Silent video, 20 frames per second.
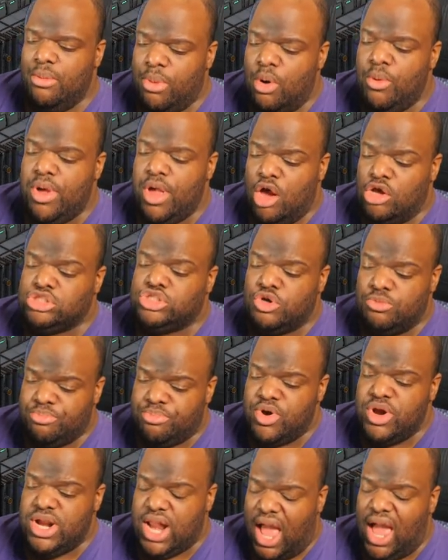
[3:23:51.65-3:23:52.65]
But we also
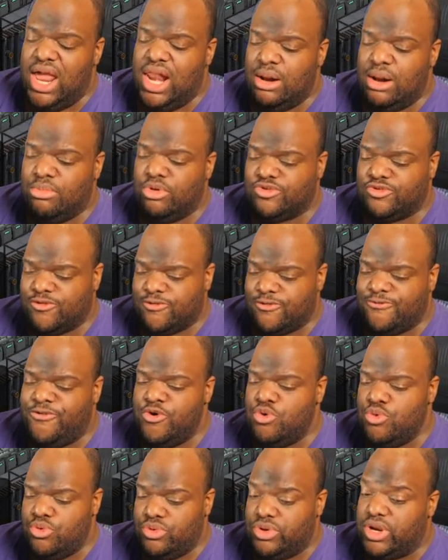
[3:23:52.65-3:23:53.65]
breed animals for
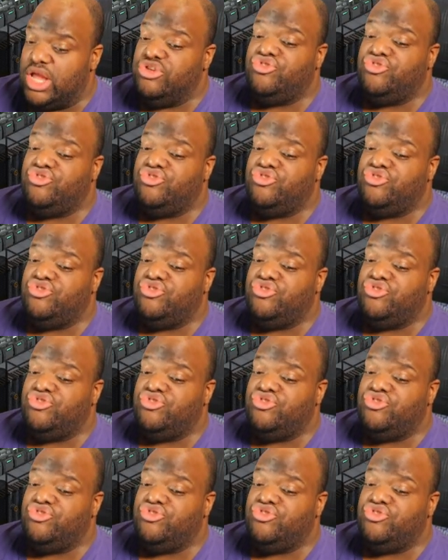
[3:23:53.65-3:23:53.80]
food.